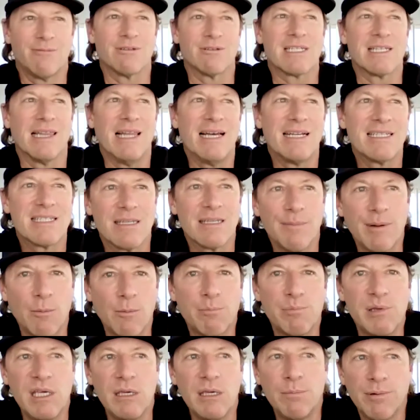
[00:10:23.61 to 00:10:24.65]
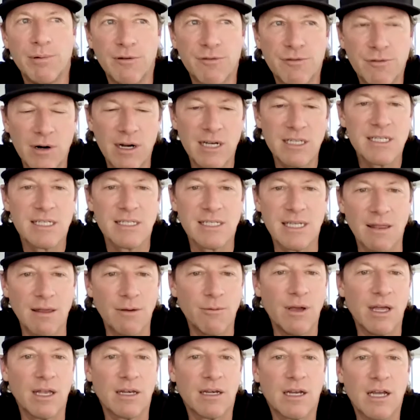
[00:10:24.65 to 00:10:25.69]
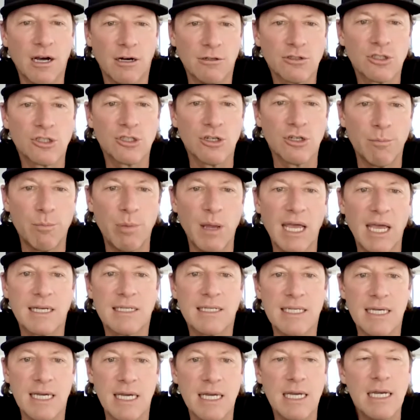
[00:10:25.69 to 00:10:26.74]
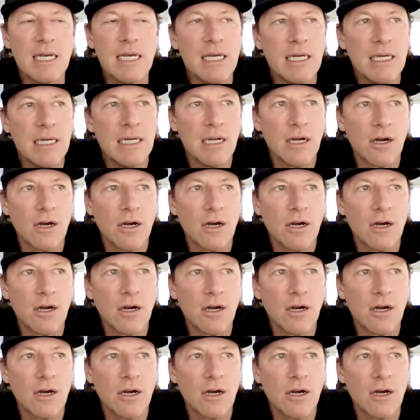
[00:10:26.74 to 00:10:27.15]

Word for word: was less about people for us because I think we had culture baked in